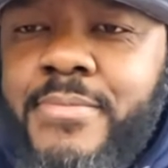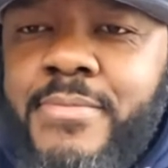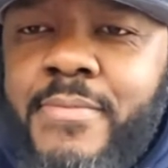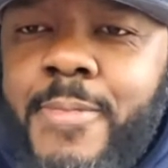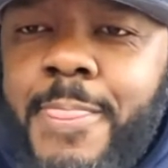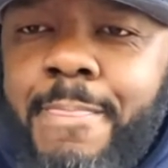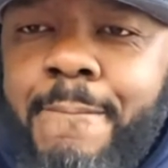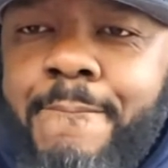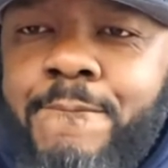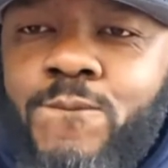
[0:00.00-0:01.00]

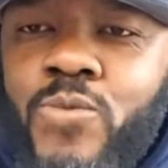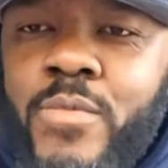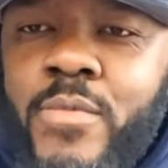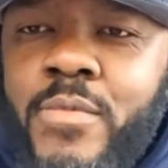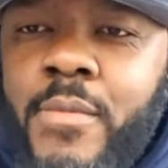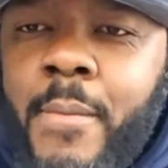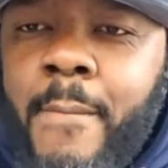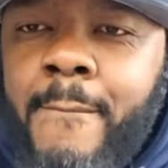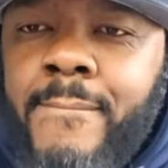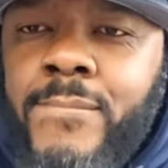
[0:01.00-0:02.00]

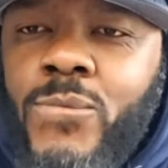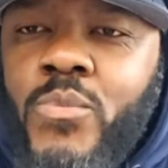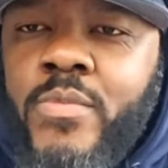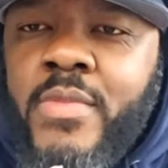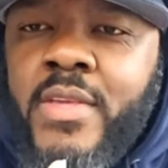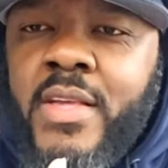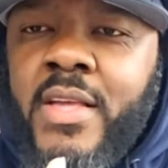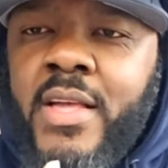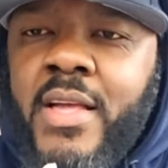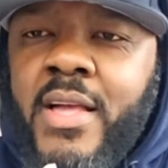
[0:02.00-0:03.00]
(no one is talking)